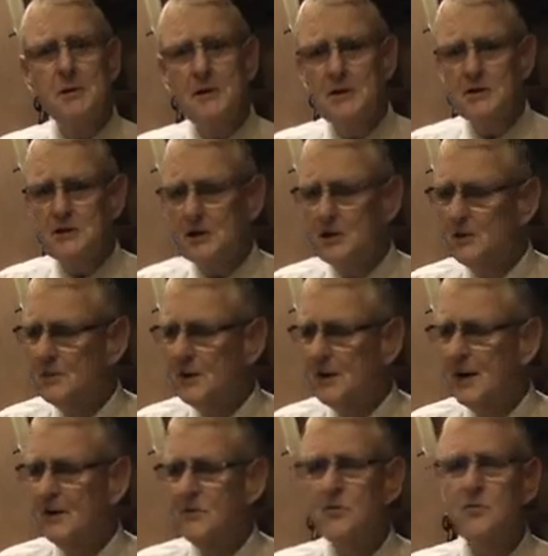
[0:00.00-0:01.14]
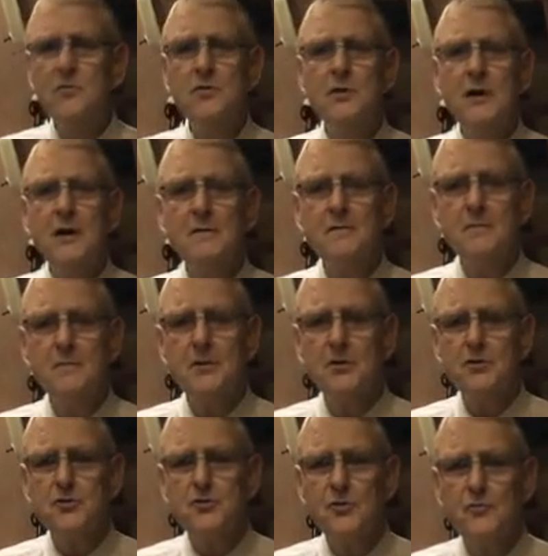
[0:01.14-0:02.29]
please tell me how you can get from the
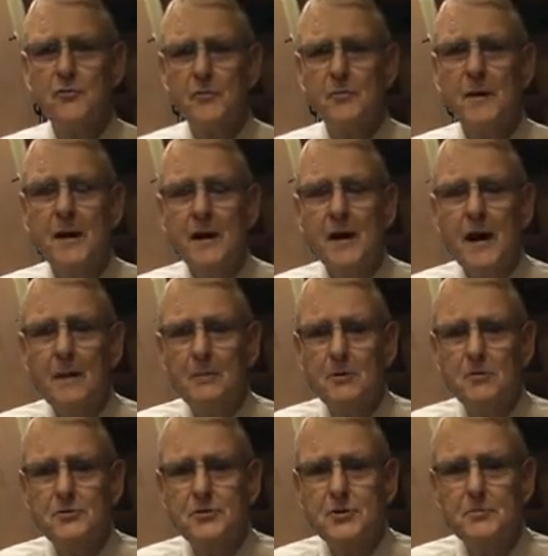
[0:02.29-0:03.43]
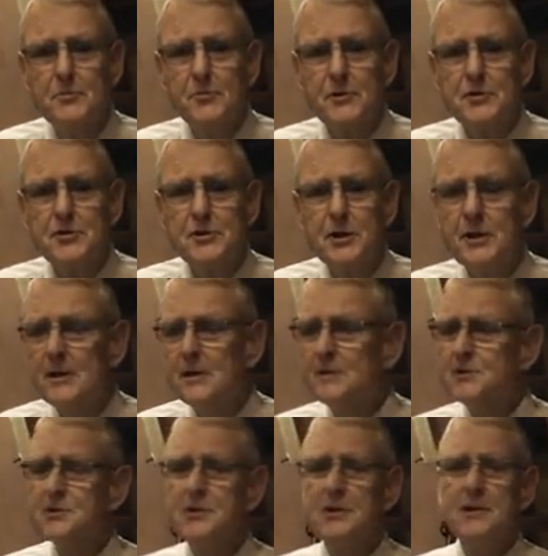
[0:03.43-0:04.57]
control room up onto the bridge
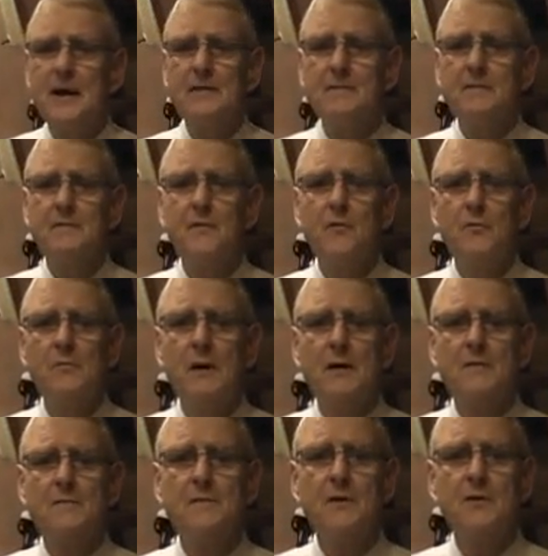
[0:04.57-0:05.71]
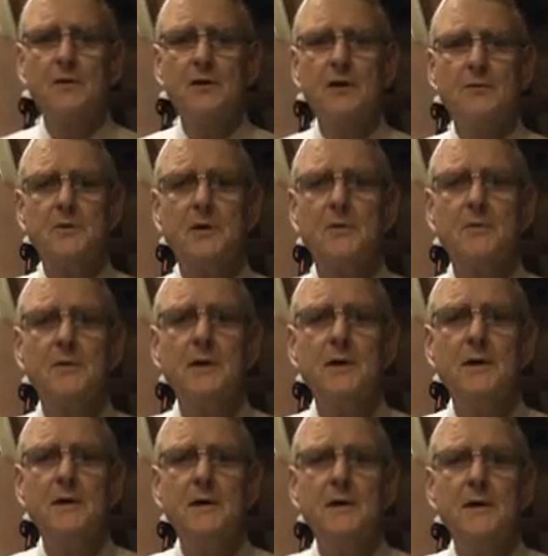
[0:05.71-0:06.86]
and still have a full mug of hot cocoa.
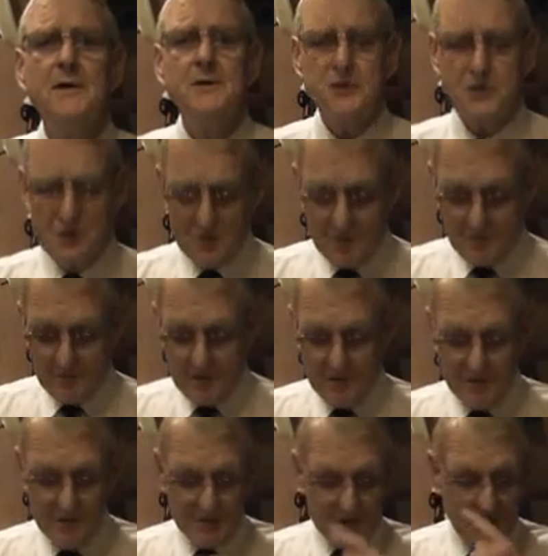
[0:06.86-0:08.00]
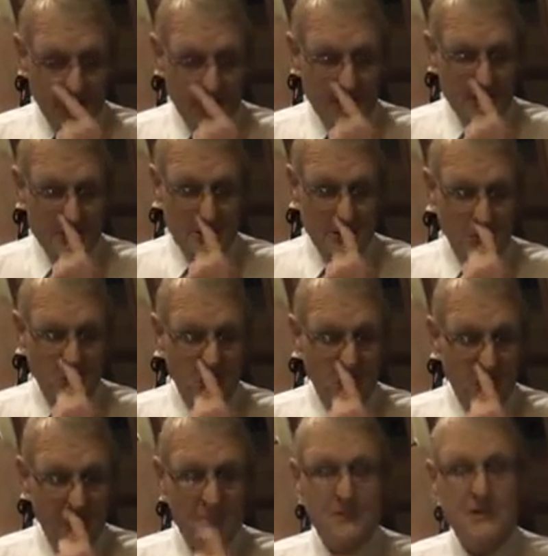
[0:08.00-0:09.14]
Steward bowed his head. He said, well,
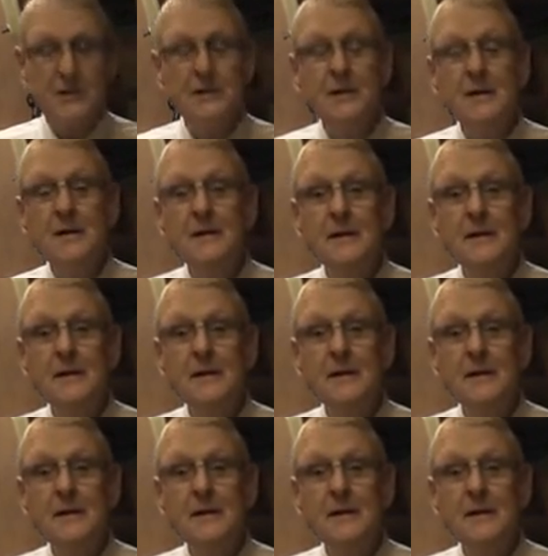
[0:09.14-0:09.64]
Captain,